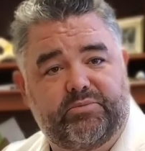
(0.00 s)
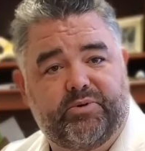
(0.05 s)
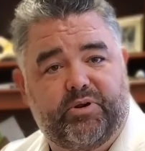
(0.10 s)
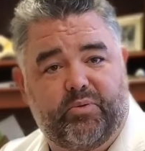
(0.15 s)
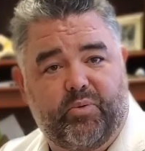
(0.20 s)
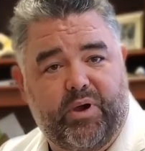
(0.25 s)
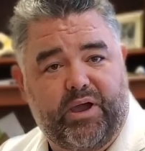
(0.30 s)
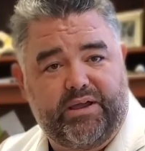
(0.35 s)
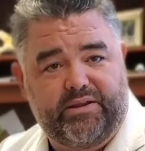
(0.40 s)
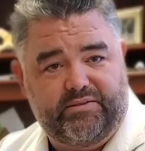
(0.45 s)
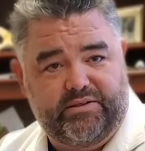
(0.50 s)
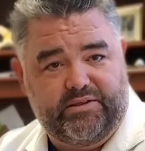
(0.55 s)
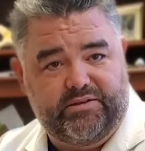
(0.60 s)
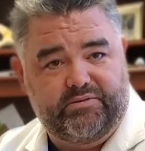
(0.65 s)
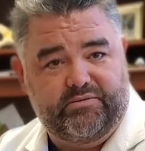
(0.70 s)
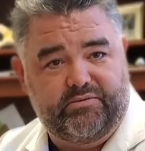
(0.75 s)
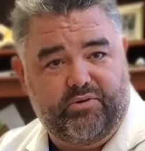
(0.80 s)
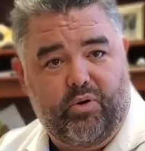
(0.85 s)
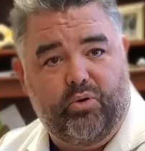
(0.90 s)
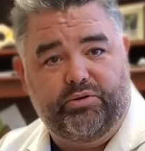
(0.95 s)
bit of weight and
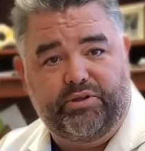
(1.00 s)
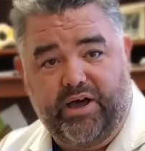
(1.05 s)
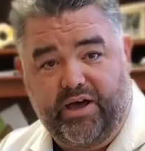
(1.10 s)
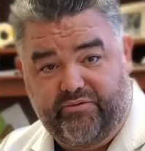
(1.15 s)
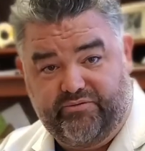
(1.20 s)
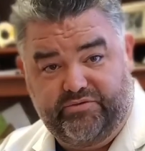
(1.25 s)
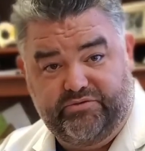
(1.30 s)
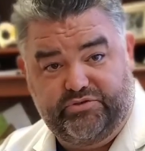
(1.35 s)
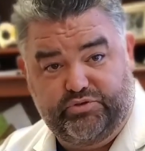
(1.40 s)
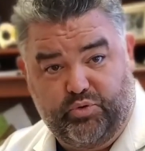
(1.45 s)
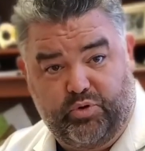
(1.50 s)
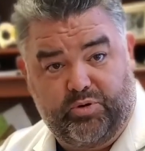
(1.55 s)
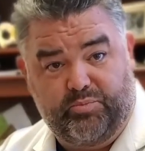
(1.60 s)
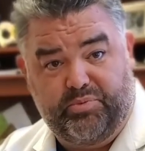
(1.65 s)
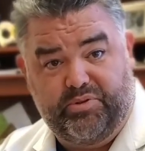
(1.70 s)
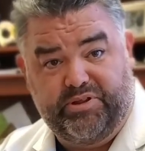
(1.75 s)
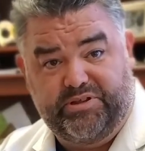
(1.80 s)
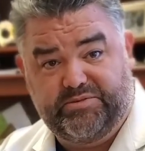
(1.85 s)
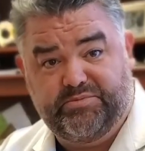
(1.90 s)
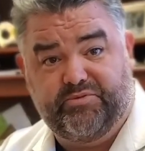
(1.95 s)
then hold off joint
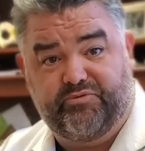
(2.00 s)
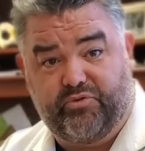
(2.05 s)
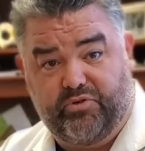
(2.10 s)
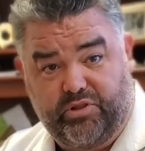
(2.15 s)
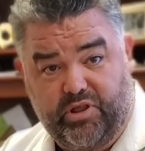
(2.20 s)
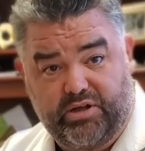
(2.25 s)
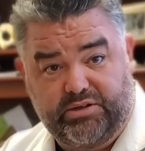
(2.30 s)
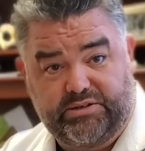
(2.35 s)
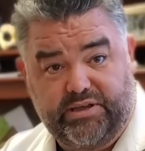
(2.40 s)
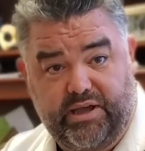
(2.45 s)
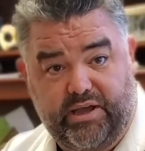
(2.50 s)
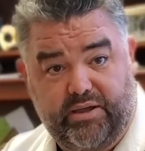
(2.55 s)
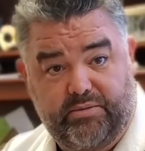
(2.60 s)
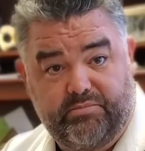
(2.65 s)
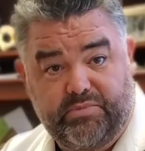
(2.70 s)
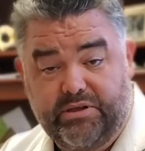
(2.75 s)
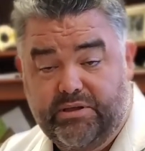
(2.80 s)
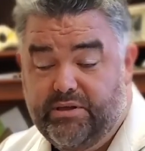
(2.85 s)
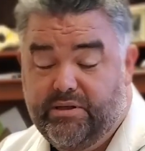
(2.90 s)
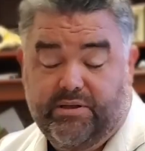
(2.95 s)
replacement for a long time,